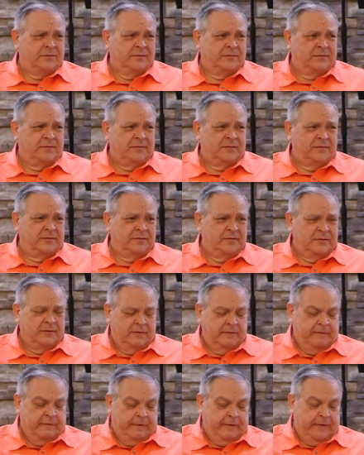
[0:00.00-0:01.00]

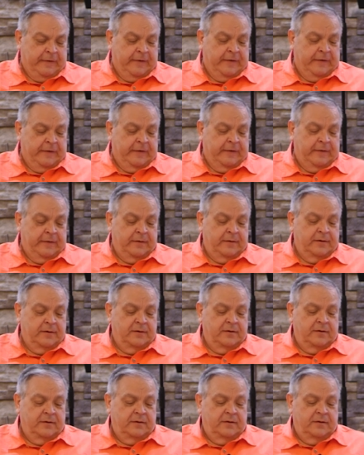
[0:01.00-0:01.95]
No one is speaking in this clip.